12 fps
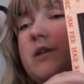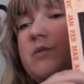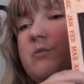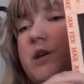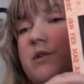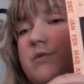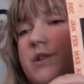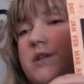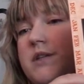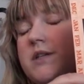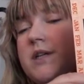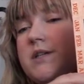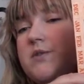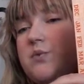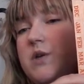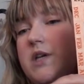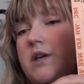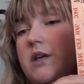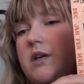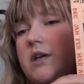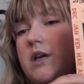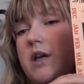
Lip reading: in the mail within the next week.